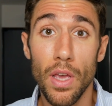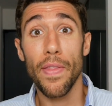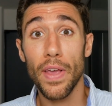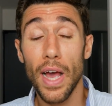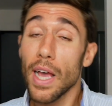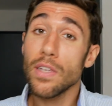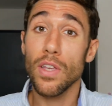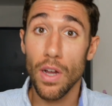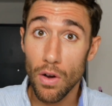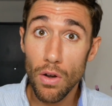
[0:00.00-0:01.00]
And the guys
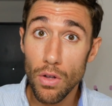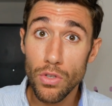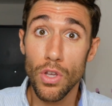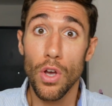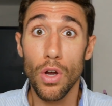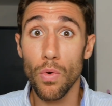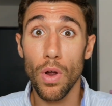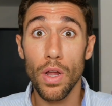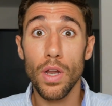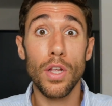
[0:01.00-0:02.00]
and girls who
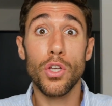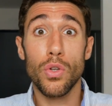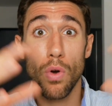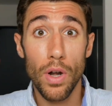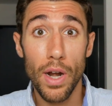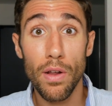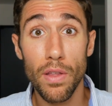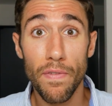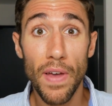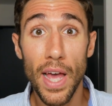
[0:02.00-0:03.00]
run
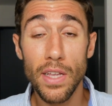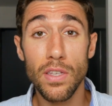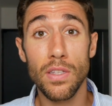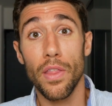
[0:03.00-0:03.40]
extraordinarily fast,